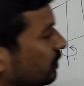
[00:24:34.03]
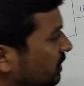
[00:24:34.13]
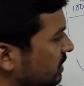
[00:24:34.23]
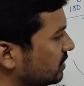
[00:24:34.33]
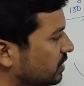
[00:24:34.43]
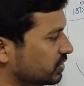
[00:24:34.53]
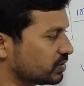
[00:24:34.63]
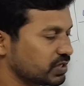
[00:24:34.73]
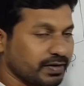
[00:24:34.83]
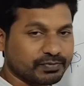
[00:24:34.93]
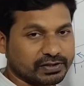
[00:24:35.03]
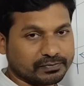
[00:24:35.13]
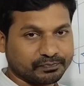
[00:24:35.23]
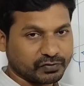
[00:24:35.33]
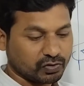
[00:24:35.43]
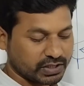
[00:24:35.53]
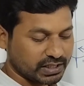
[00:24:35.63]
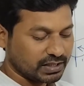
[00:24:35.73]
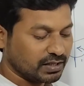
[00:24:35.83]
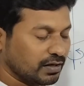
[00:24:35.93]
This is just shapes.
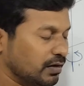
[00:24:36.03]
Okay.